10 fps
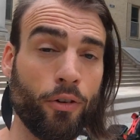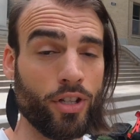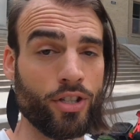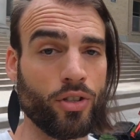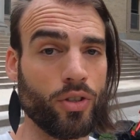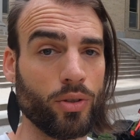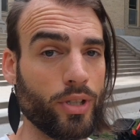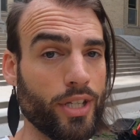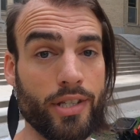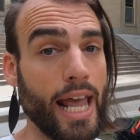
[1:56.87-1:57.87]
for the scooter
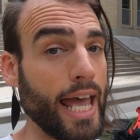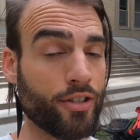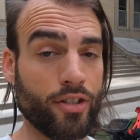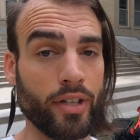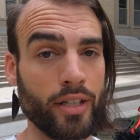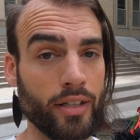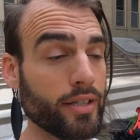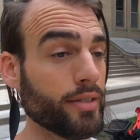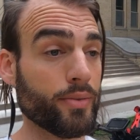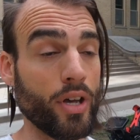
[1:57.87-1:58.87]
was excellent.
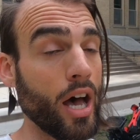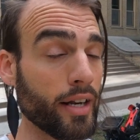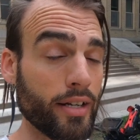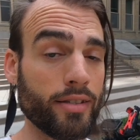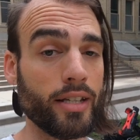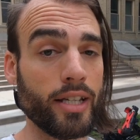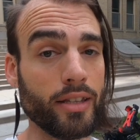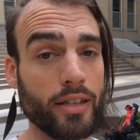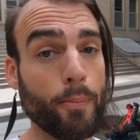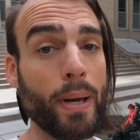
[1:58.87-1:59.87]
This is honestly
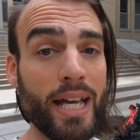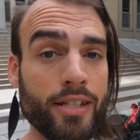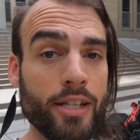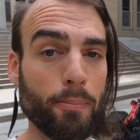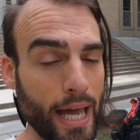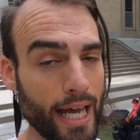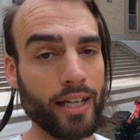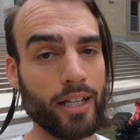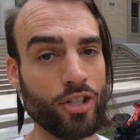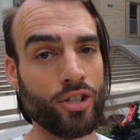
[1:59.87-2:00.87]
the best
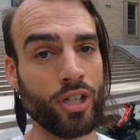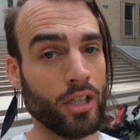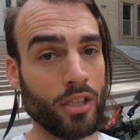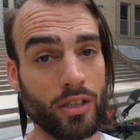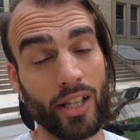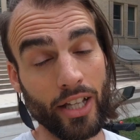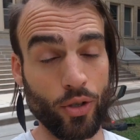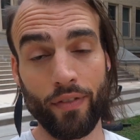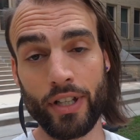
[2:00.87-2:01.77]
packaged electric